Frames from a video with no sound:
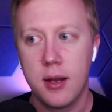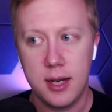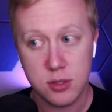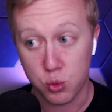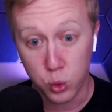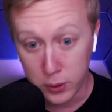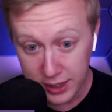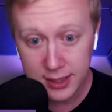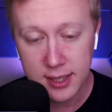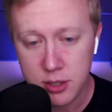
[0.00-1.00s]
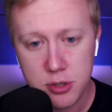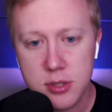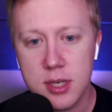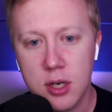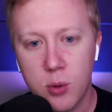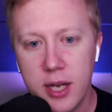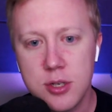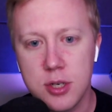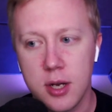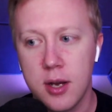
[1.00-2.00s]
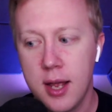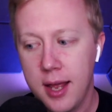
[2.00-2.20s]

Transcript: Is a really interesting question.